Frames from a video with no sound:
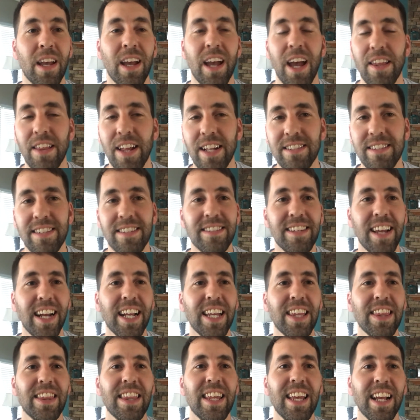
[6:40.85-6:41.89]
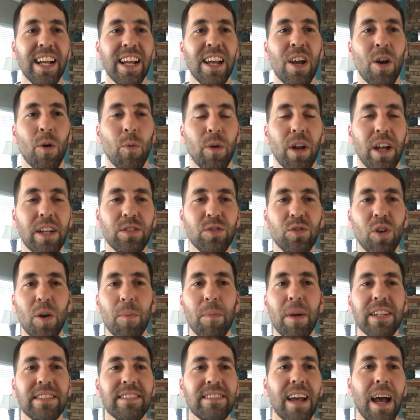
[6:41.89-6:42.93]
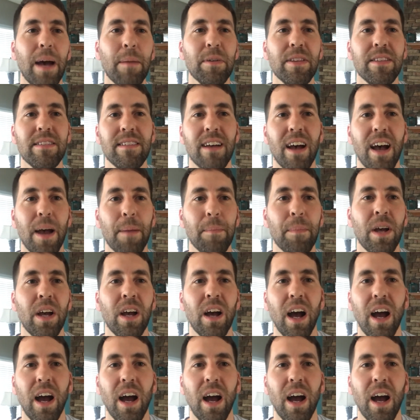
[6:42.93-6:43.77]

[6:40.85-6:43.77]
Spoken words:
And that's the second thing. When I start my Sabbath time,